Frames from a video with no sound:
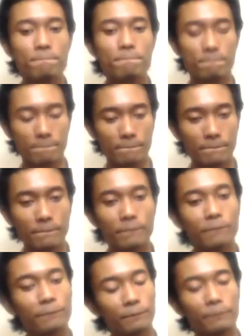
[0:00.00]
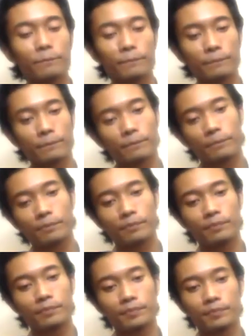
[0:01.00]

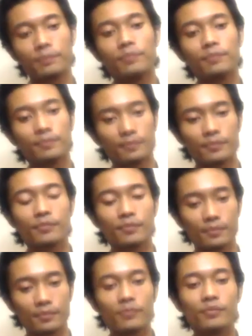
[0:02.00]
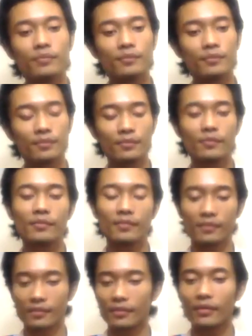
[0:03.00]

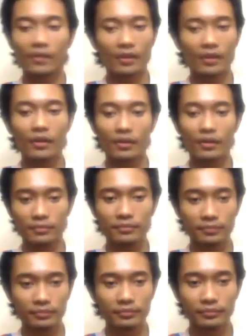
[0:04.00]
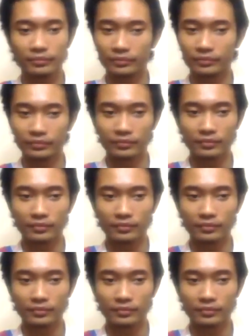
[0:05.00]
The person shown says nothing.